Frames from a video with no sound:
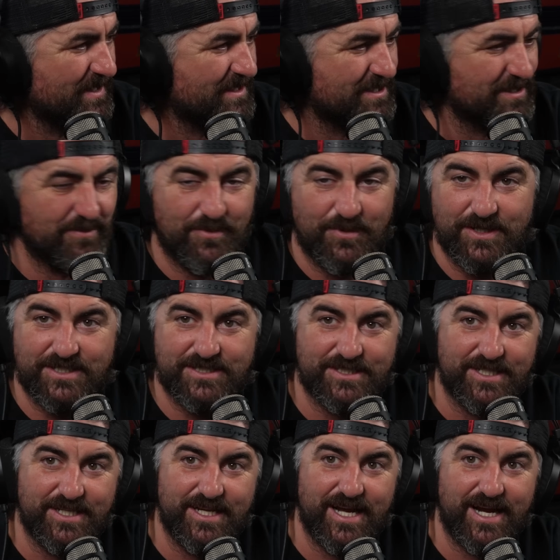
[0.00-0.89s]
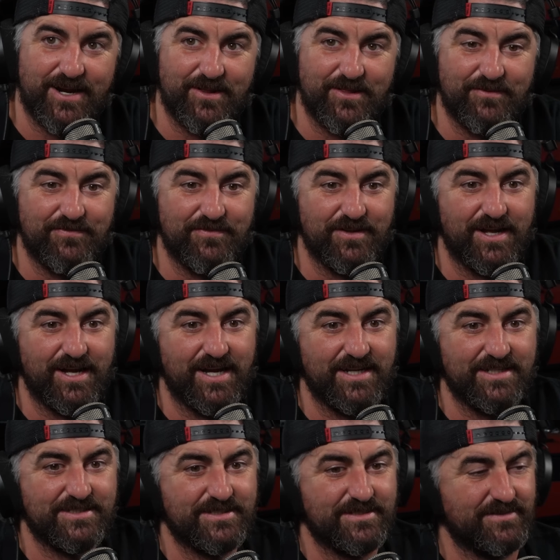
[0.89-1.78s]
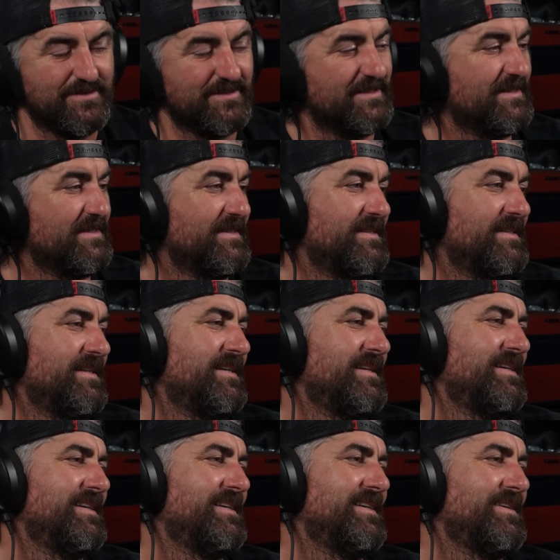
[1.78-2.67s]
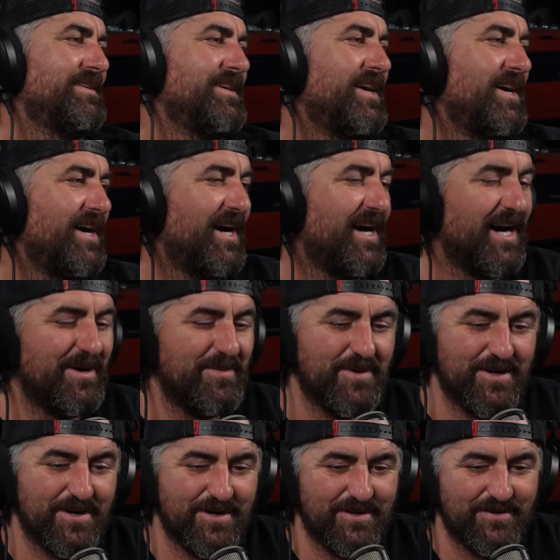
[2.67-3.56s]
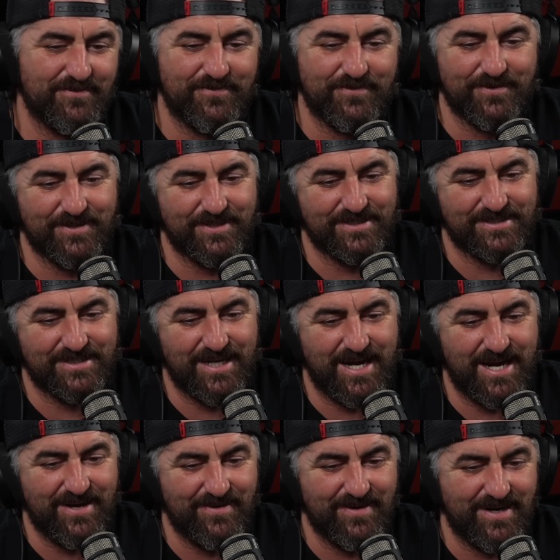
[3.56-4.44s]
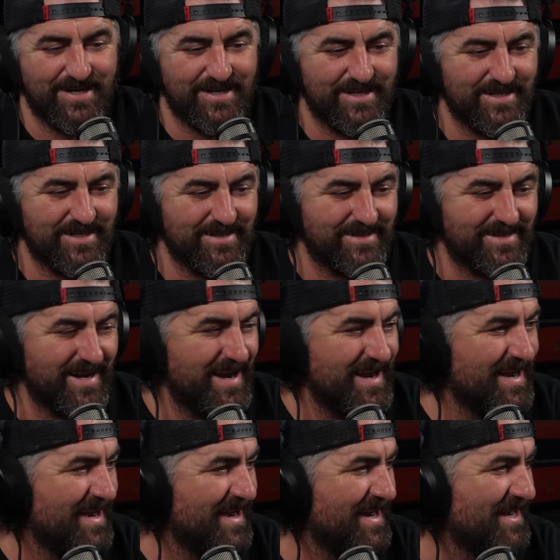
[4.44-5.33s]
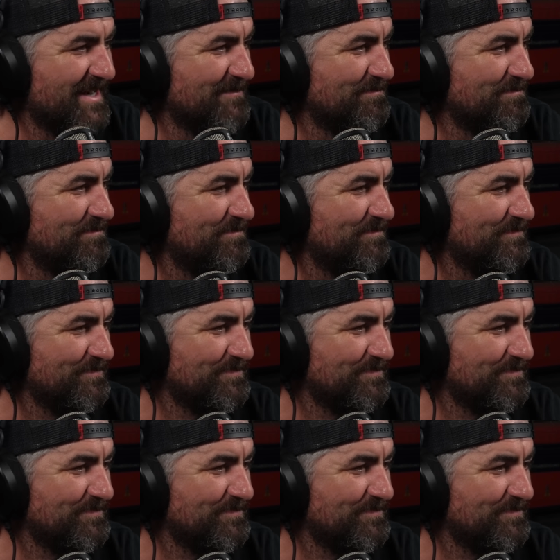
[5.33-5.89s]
some whiskey out of the flask. Oh, I'm hurting for this guy right here. Damn.